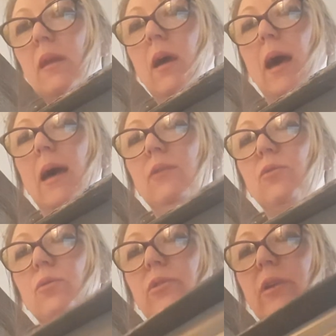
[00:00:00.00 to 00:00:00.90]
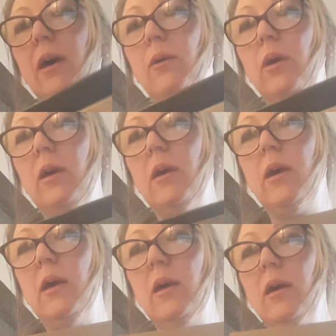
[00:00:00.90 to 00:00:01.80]
And also
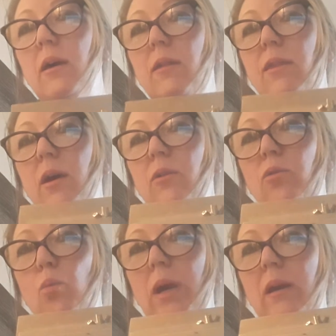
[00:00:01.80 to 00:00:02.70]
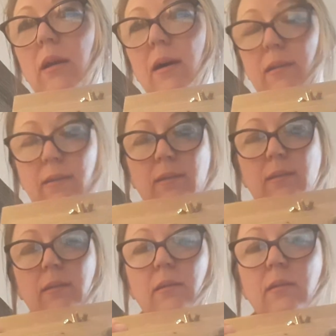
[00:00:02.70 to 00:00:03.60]
those wing
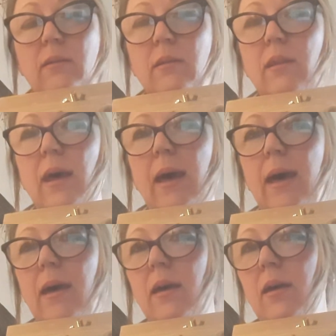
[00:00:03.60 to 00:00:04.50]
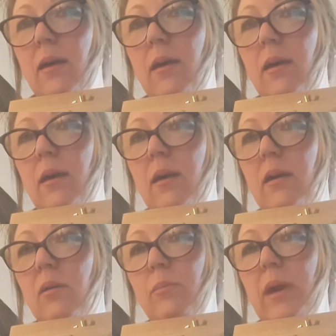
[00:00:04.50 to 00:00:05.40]
nuts there
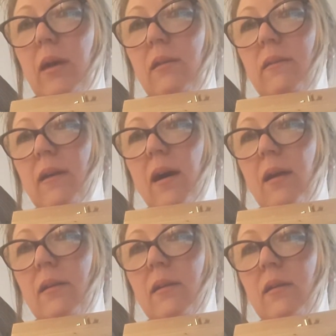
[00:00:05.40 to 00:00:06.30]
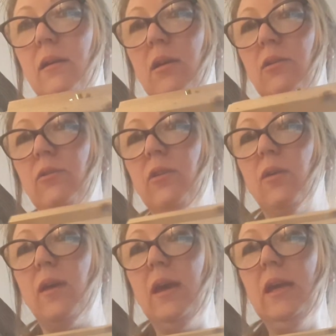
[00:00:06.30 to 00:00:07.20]
can be undone
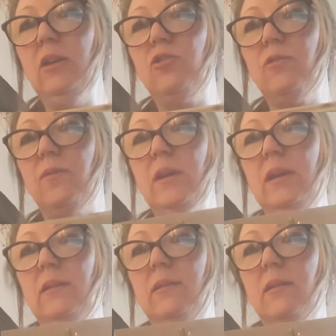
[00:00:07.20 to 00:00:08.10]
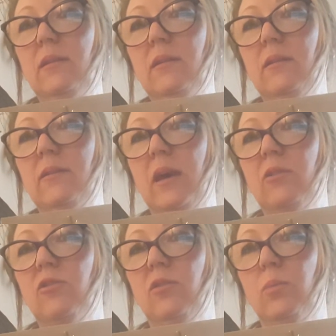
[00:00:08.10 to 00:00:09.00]
so that each of these
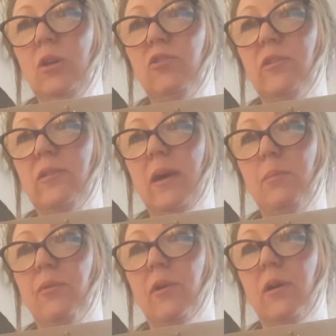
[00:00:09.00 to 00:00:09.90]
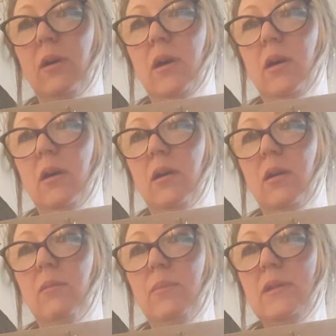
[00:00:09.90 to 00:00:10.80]
sections, which are separate,
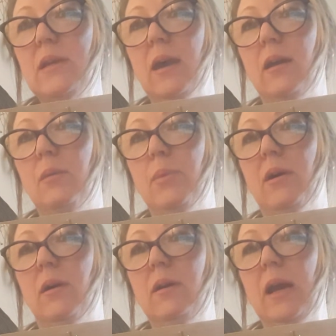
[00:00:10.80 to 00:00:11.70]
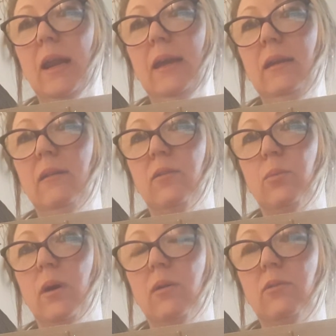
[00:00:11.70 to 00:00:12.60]
can be taken apart and cleaned
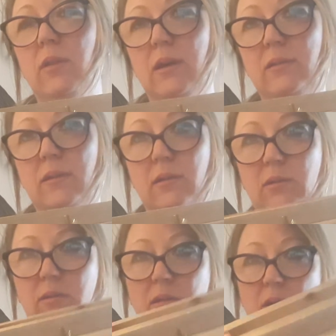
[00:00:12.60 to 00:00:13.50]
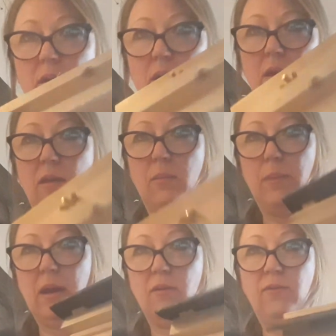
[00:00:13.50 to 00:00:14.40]
well. So that's another
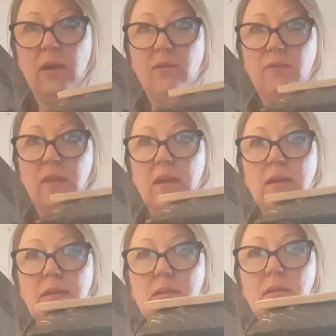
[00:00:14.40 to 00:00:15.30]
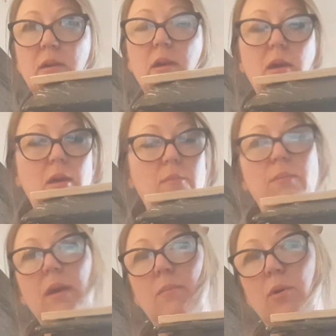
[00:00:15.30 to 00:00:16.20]
benefit of these
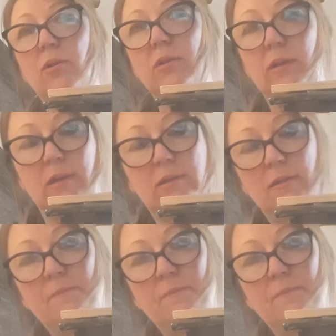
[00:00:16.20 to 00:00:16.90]
bee boxes.